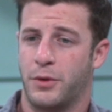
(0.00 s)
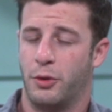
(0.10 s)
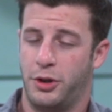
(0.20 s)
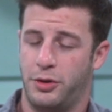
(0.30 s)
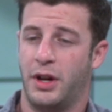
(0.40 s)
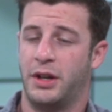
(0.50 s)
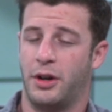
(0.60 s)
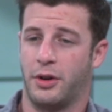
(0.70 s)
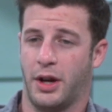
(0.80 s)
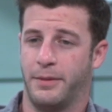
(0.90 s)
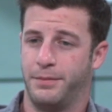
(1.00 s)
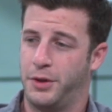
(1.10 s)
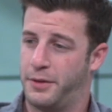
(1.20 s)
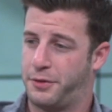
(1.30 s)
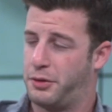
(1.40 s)

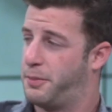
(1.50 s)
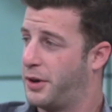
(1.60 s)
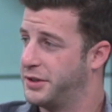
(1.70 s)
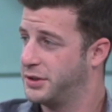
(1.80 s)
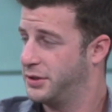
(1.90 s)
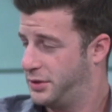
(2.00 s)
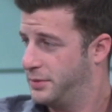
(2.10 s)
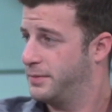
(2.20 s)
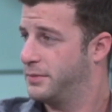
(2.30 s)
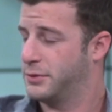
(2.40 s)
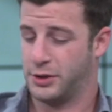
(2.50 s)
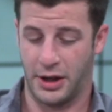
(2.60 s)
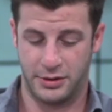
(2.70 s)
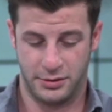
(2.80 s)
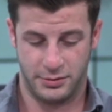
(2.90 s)
You have three presidents. Mm-hmm. You
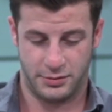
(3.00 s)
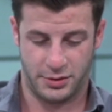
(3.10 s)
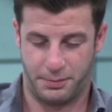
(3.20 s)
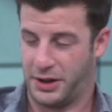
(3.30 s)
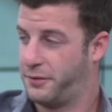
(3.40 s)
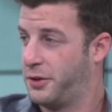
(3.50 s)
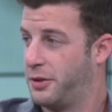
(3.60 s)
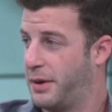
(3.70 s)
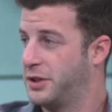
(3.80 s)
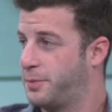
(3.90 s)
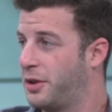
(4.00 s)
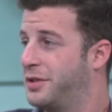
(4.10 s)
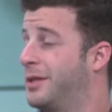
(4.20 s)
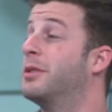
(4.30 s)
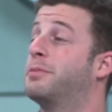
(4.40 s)
get to pick for your baseball
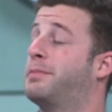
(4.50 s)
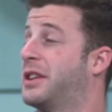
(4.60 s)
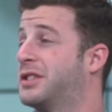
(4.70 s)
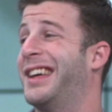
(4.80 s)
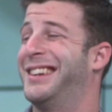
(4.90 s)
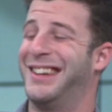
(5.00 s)
team the pitch that